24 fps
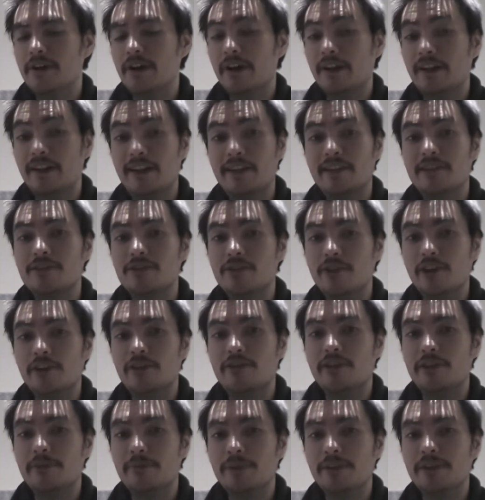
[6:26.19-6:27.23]
Unless Loic
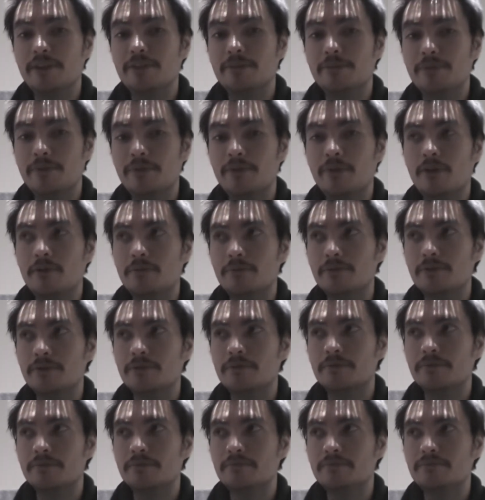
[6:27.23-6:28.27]
Remy performs.
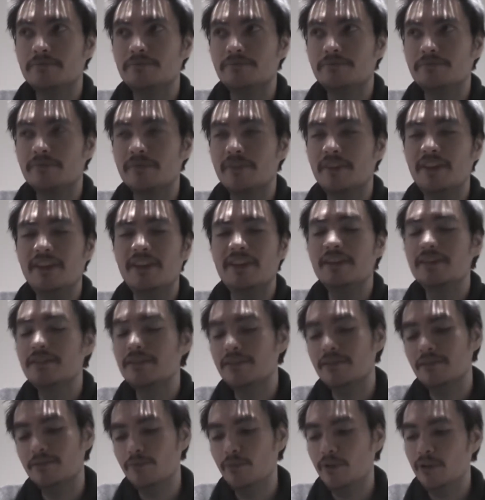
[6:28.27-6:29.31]
The thing
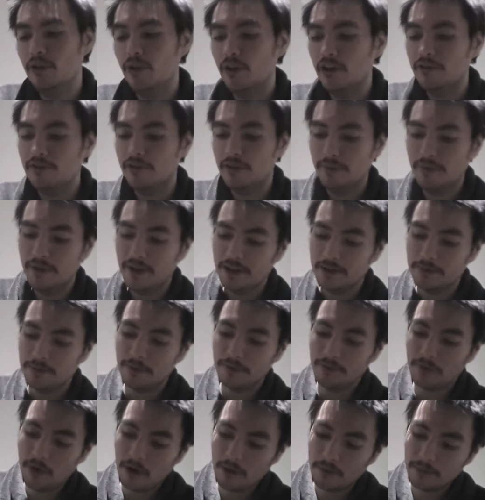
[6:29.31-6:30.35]
is, when Loic Remy has
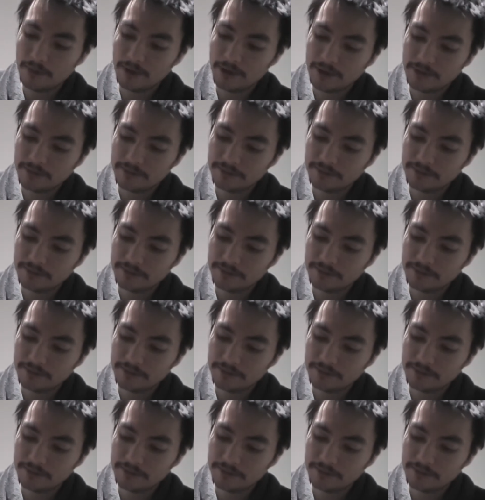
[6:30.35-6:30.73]
performed,